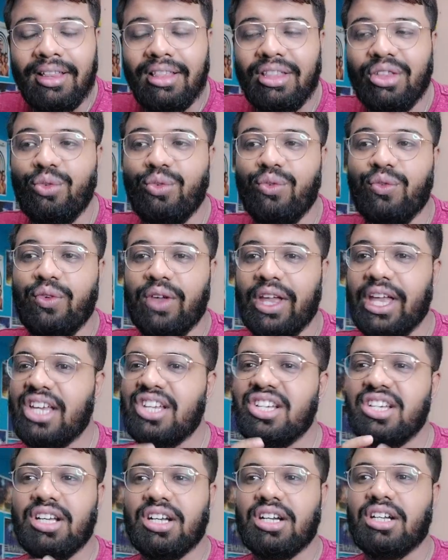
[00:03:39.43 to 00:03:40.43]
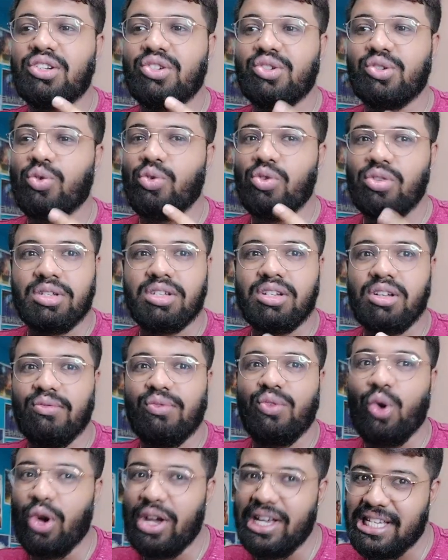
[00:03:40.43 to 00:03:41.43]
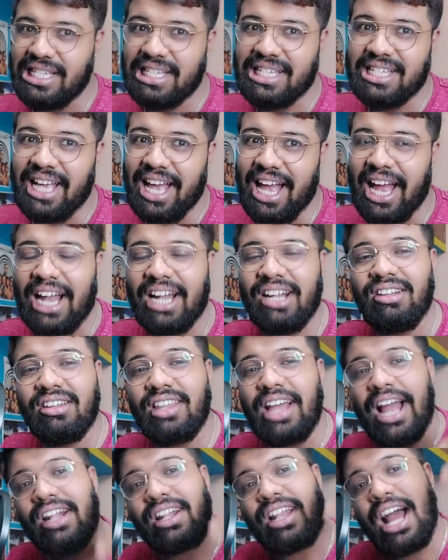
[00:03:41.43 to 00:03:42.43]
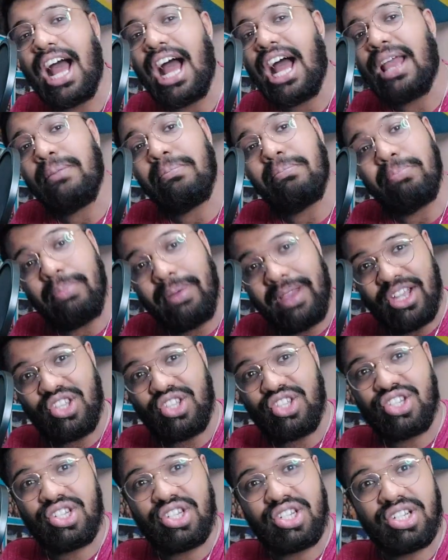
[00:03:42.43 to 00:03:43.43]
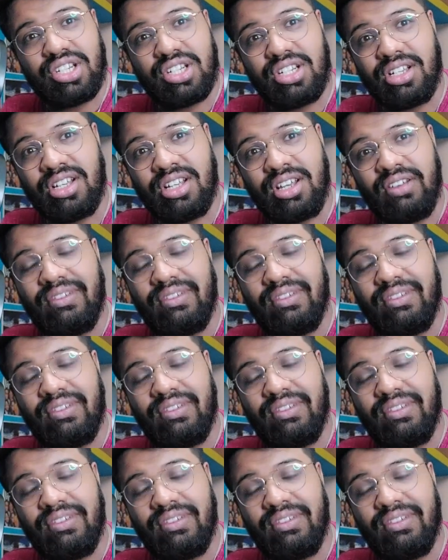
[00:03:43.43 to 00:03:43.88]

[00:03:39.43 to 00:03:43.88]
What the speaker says: The way she controls her voice and that high pitch.